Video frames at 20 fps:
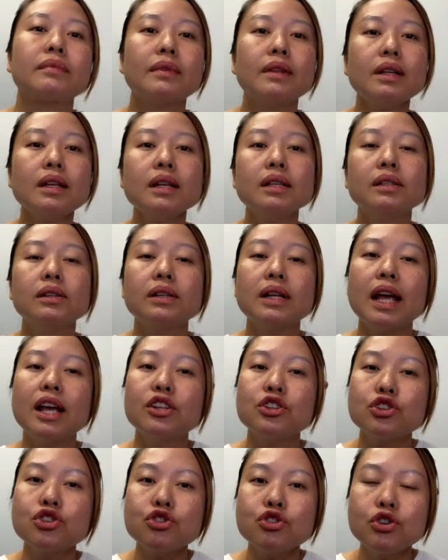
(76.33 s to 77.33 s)
So they
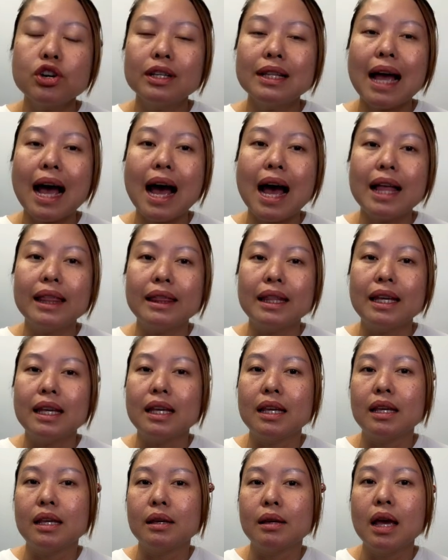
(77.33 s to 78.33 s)
ensure that
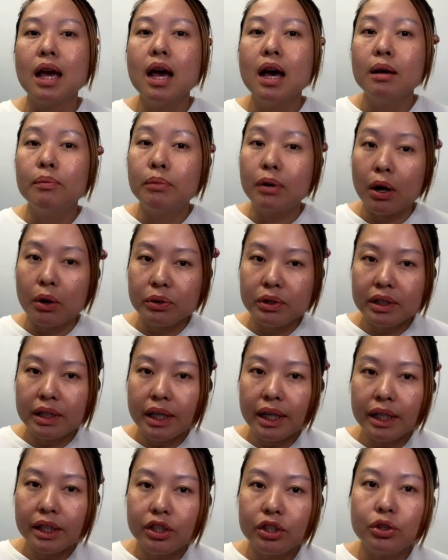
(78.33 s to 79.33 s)
the
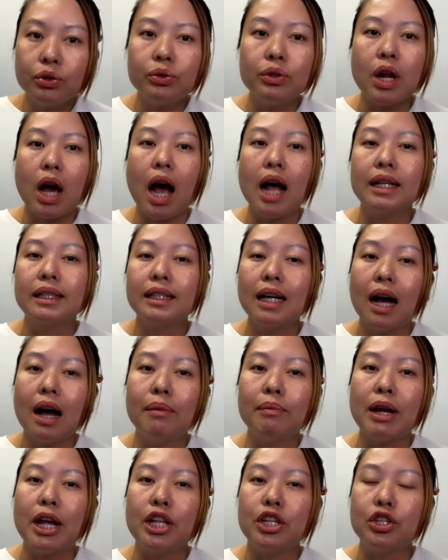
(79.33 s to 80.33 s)
proceeds do not come
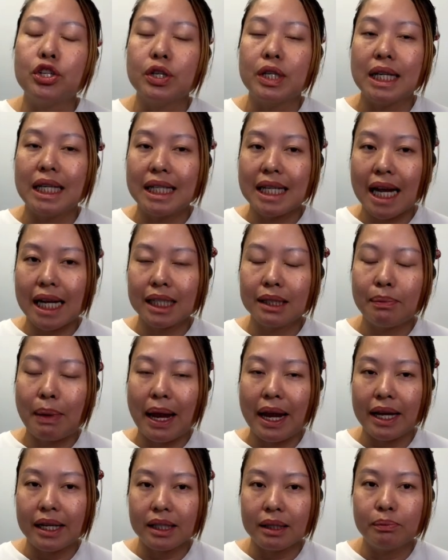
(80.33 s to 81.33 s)
into the
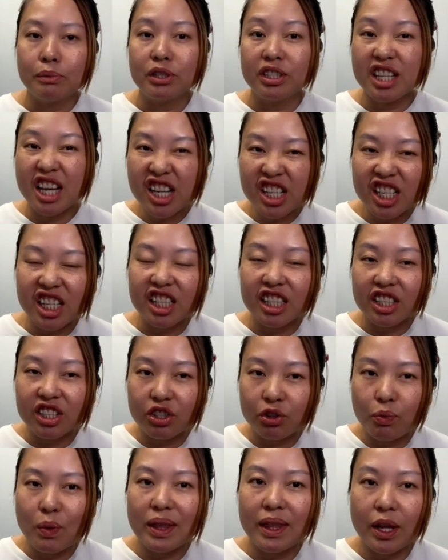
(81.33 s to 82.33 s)
taxpayer's possession. This
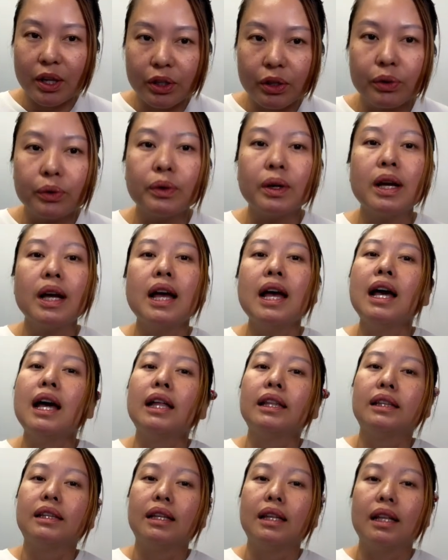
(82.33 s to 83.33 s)
is what they do.
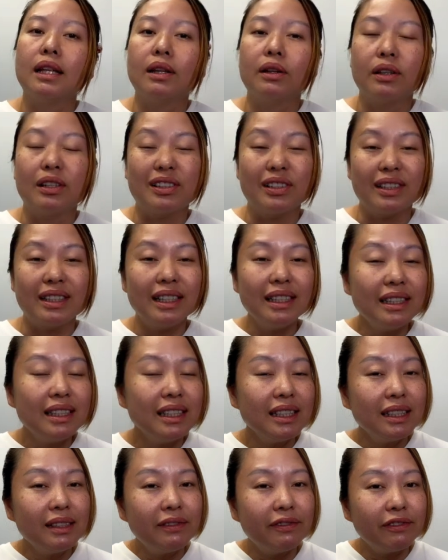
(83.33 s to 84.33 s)
So this
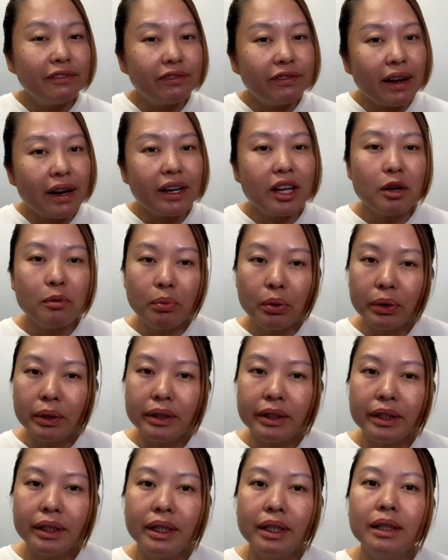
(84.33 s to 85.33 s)
is very
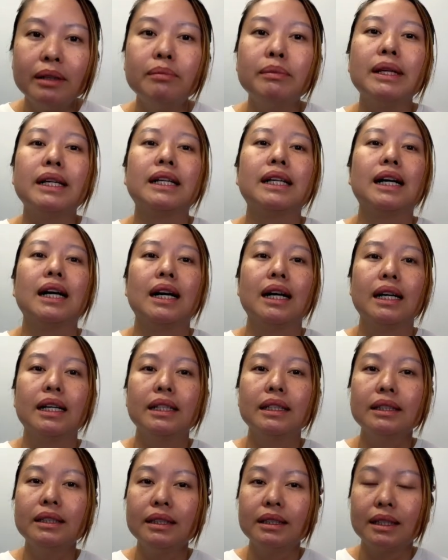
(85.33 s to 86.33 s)
important
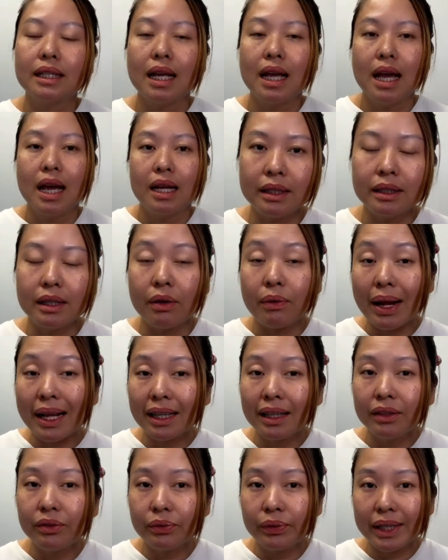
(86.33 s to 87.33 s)
because
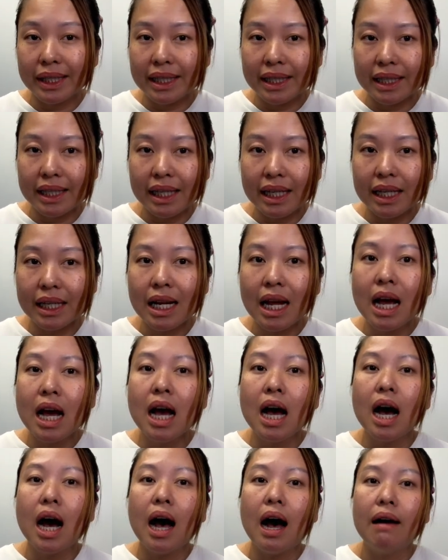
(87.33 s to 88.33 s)
direct receipt
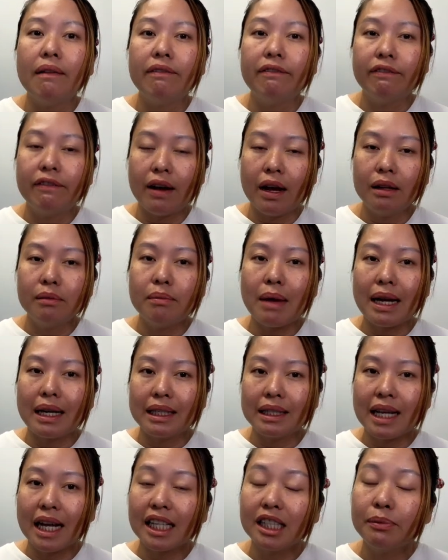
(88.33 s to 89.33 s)
of funds by the
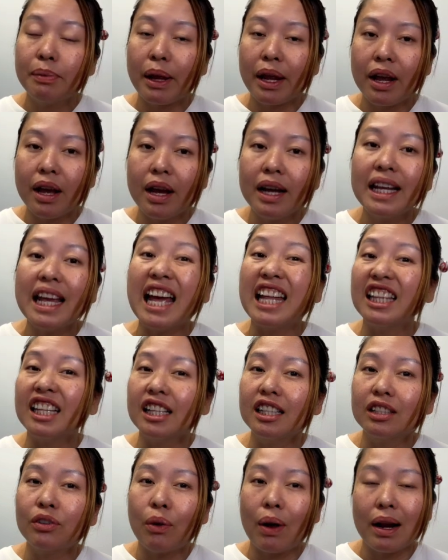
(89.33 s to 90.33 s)
taxpayer can
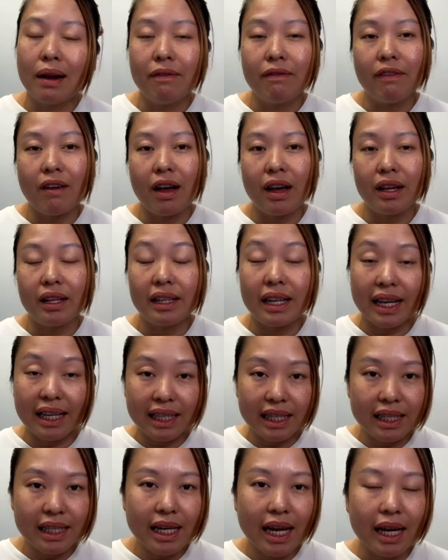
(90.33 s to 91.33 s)
disqualify the
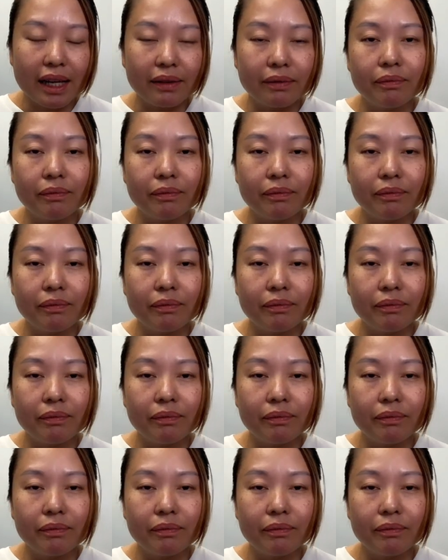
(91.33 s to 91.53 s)
exchange.